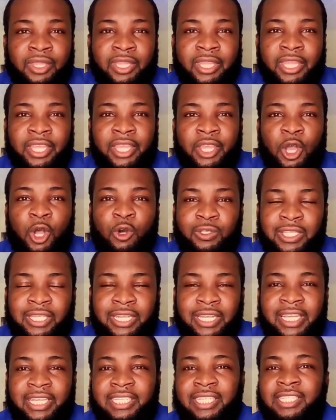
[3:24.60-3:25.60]
the
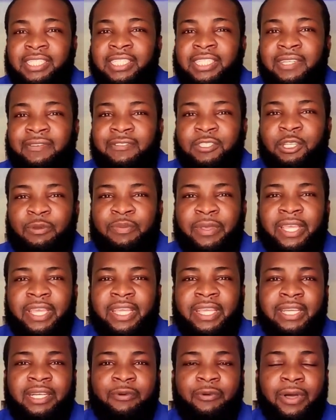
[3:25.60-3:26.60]
Housing Agency of
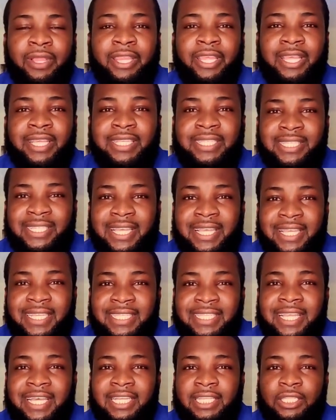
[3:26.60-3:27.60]
Jamaica, what they say
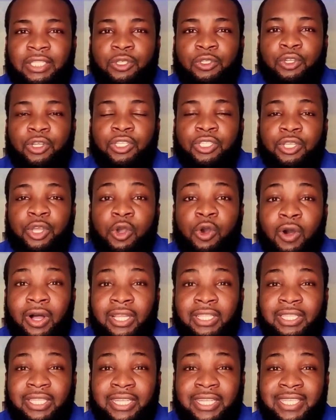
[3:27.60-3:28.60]
is that you just go
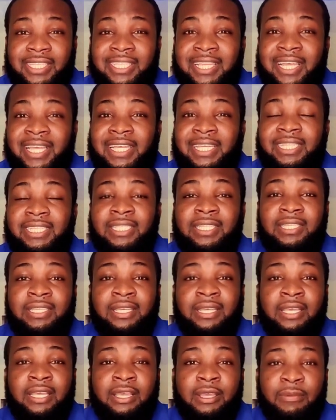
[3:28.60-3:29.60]
onto the site,
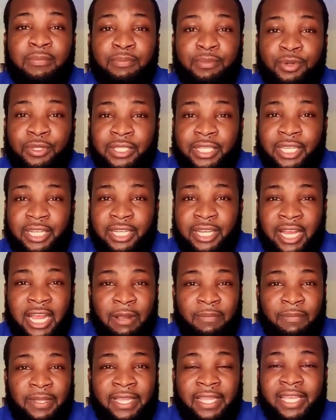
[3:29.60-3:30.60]
put in your
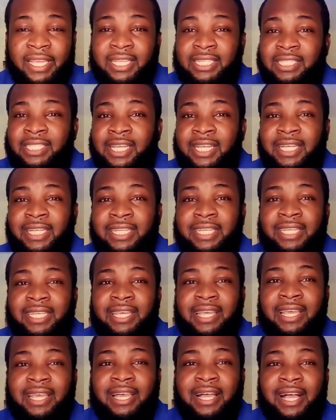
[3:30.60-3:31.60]
application,
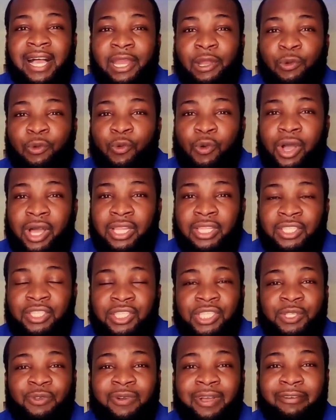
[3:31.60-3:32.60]
and
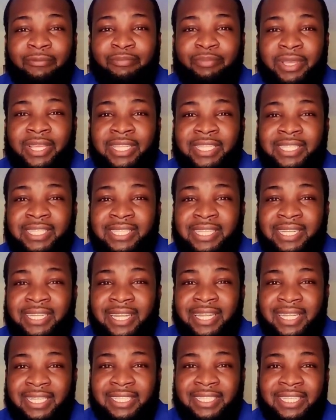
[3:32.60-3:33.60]
once you have been
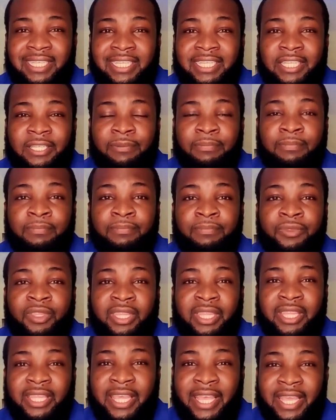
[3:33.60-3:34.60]
selected,
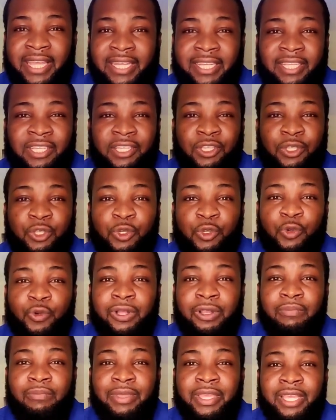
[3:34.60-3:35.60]
then you
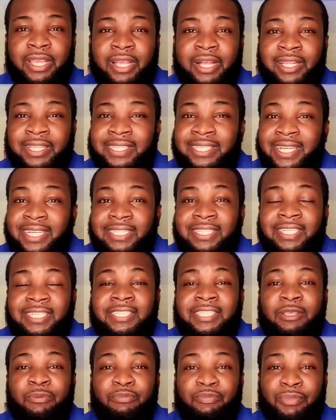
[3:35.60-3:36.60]
will be
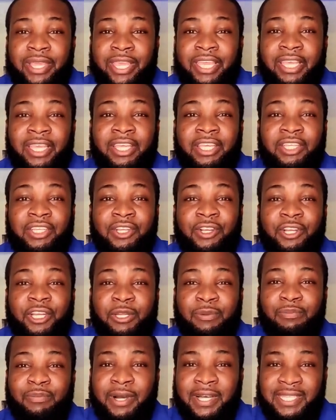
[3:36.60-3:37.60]
contacted to make
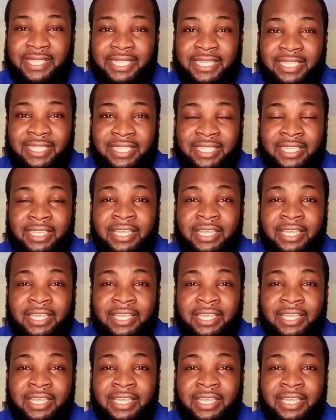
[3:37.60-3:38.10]
your deposit.